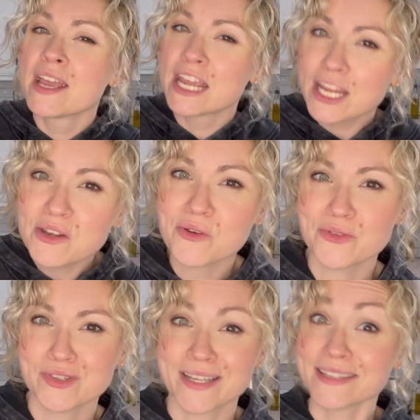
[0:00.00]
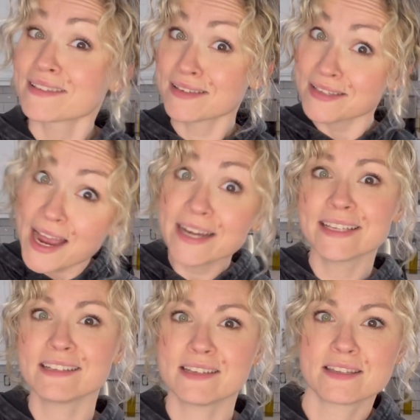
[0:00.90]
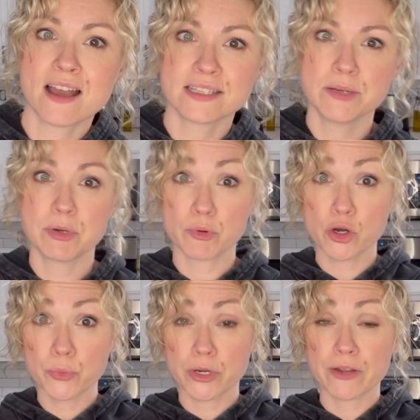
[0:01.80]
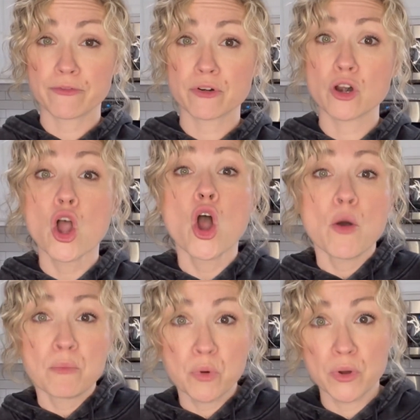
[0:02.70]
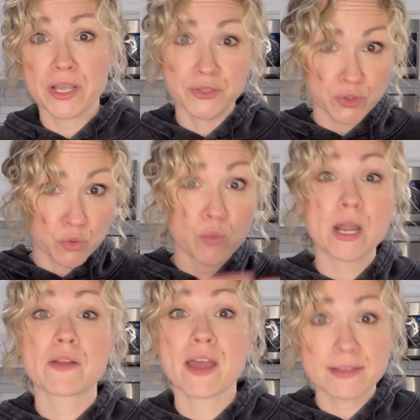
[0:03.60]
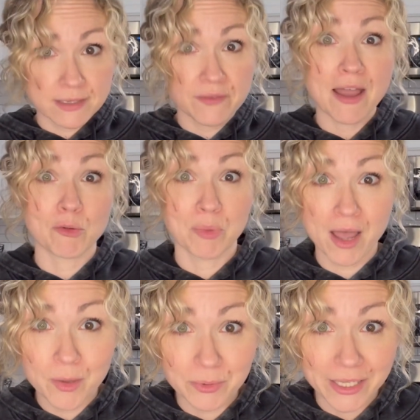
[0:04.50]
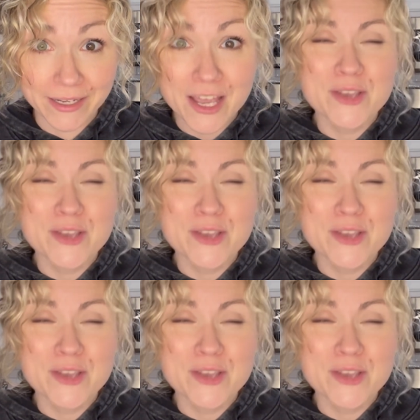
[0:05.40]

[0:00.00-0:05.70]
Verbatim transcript: he knows that society does not deem it appropriate for boys to wear that stuff out in public.